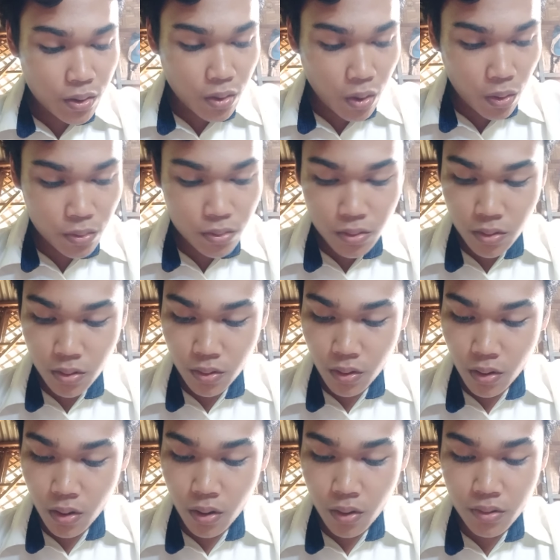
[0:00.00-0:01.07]
code
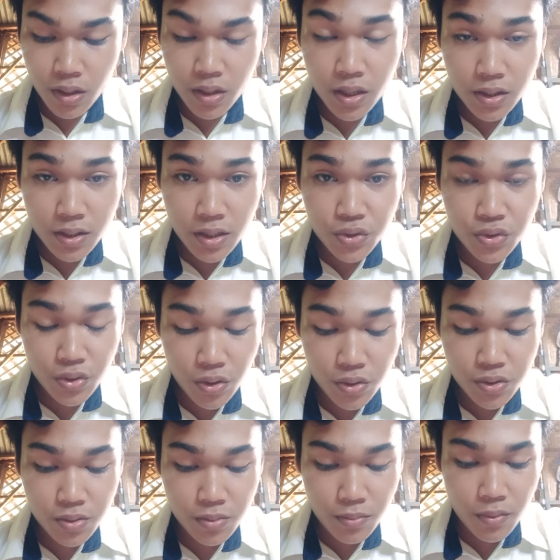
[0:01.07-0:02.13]
or the details
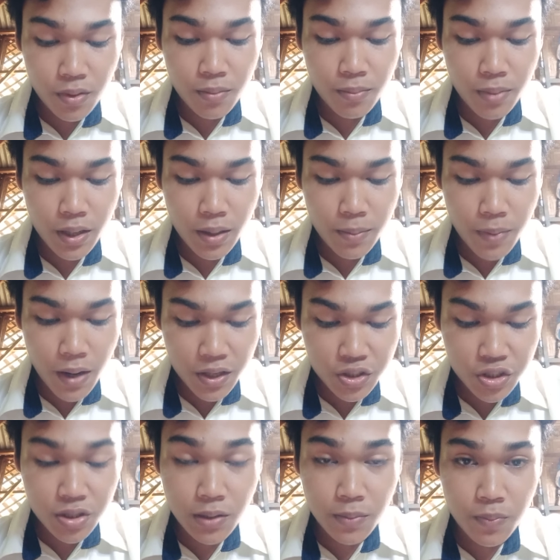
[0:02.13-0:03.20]
caused by the
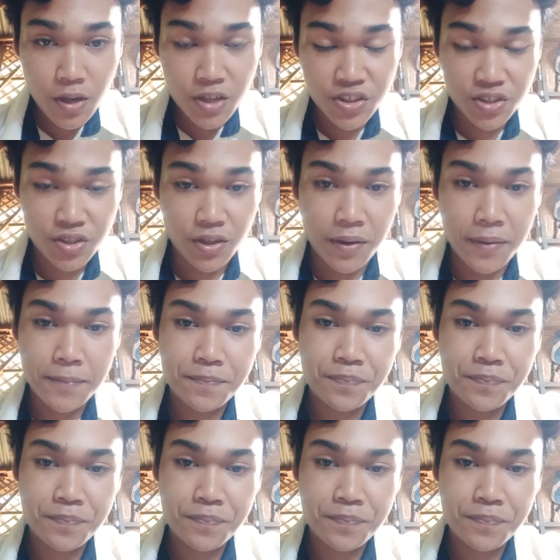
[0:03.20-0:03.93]
batch processing.